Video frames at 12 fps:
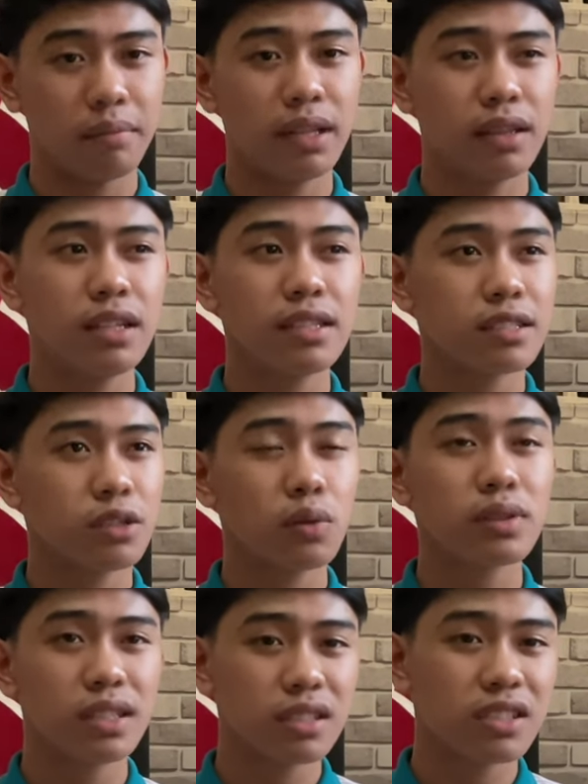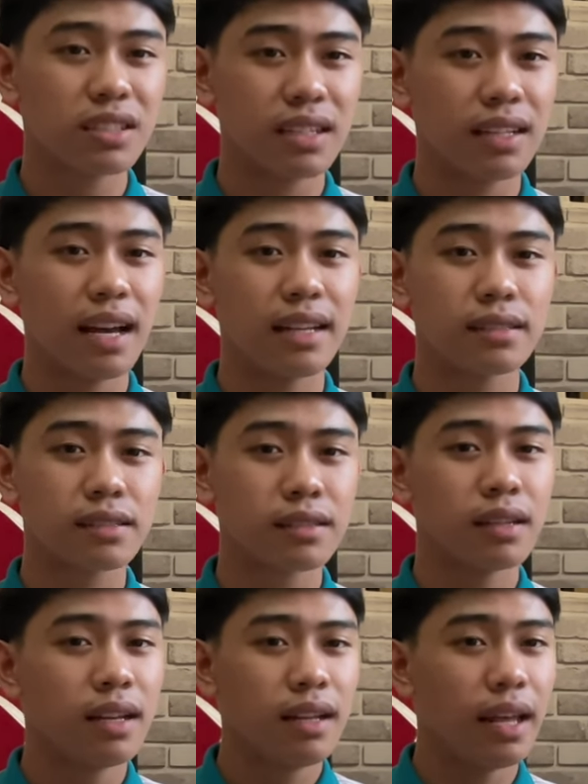But there's no such thing as
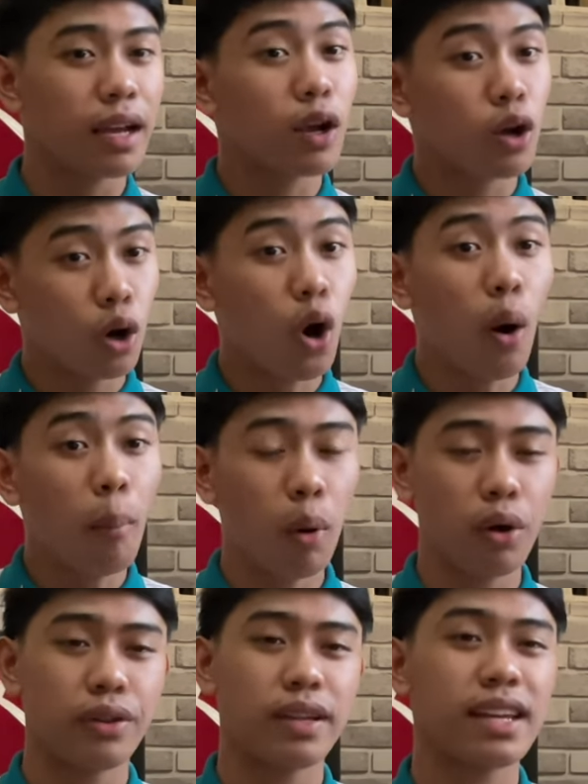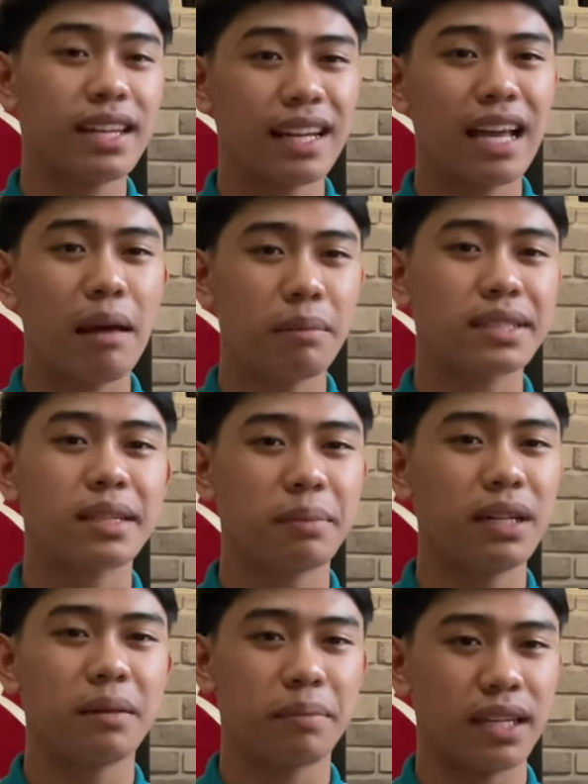common na ginagamit sa
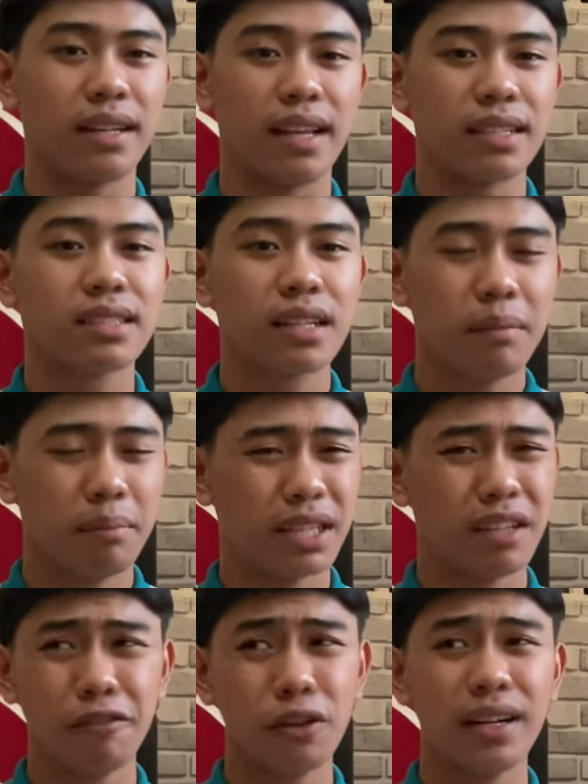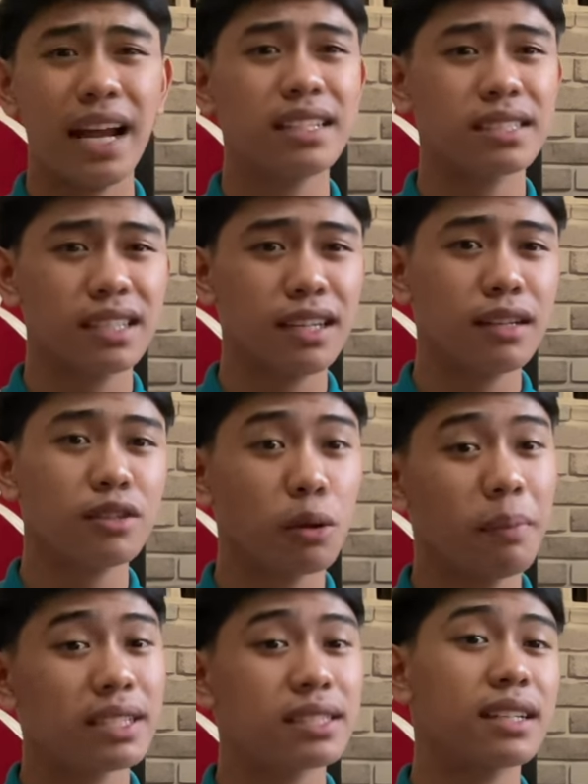Pilipinas. But if you're asking
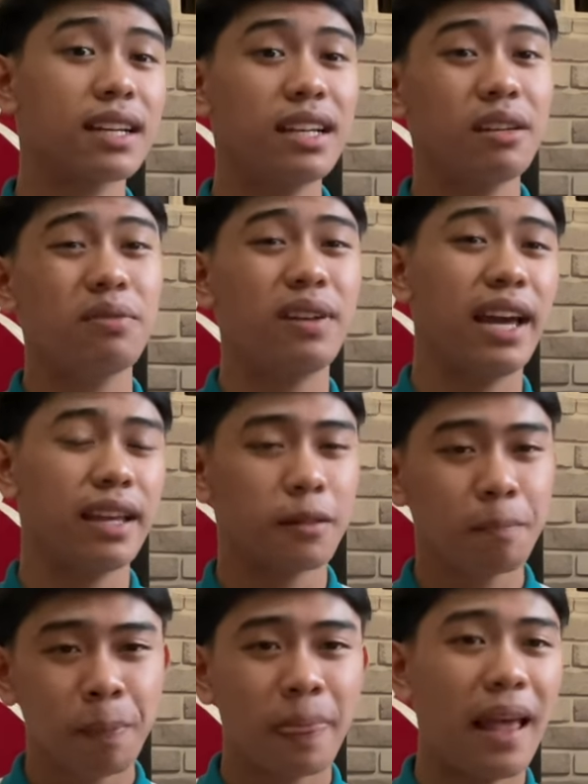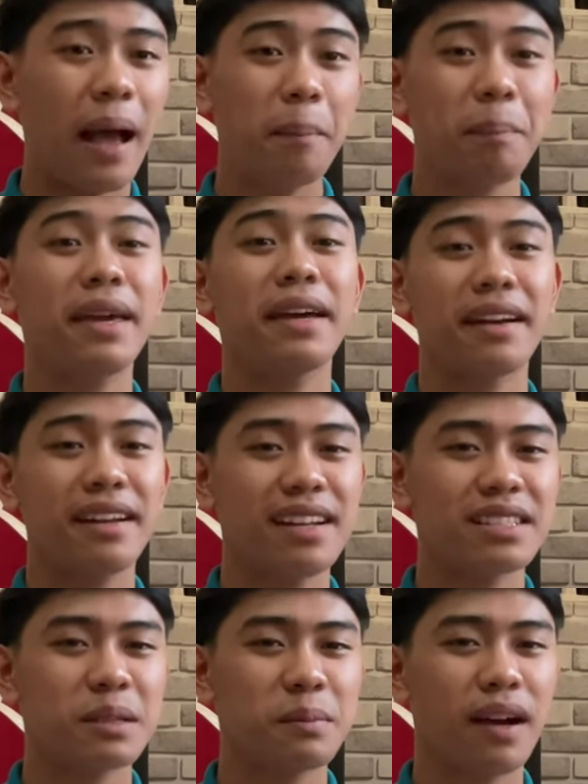domestically flight, ang pera
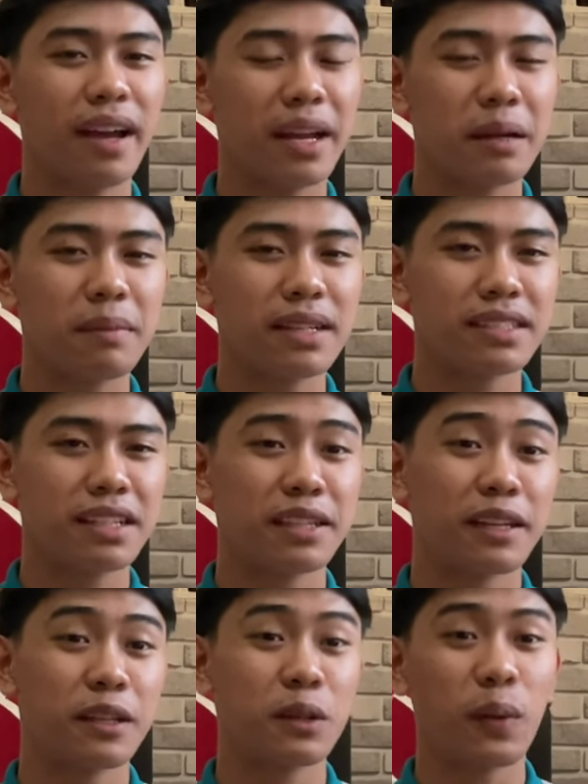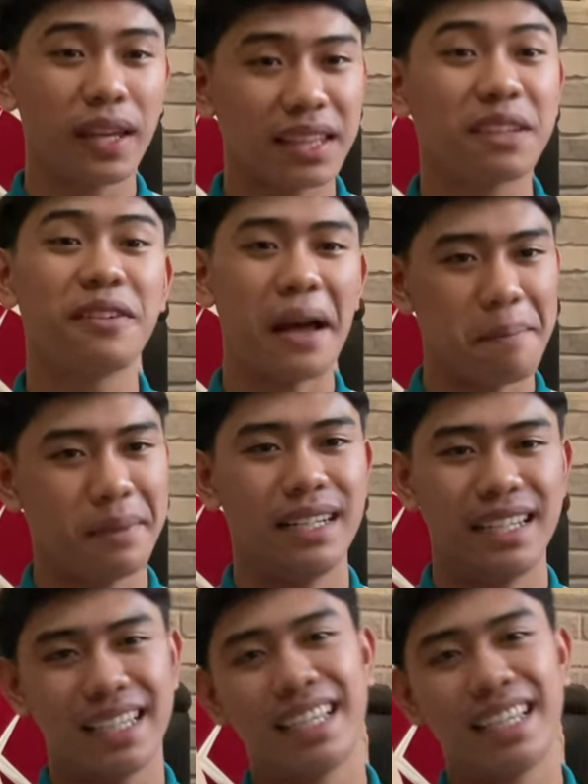na sa mga Airbus A320 family.